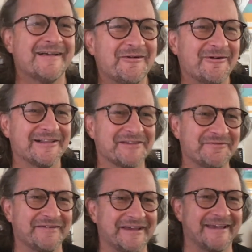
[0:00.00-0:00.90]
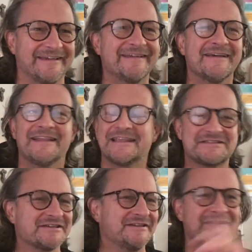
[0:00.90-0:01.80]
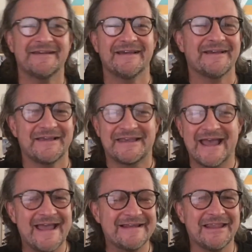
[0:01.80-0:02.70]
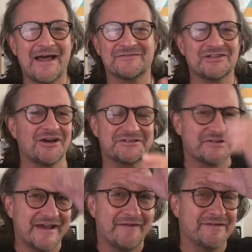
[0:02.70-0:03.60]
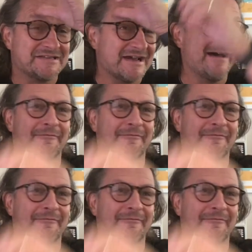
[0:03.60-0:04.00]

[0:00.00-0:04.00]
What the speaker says: Well done, Vicky. Listen, get in life's lottery every time,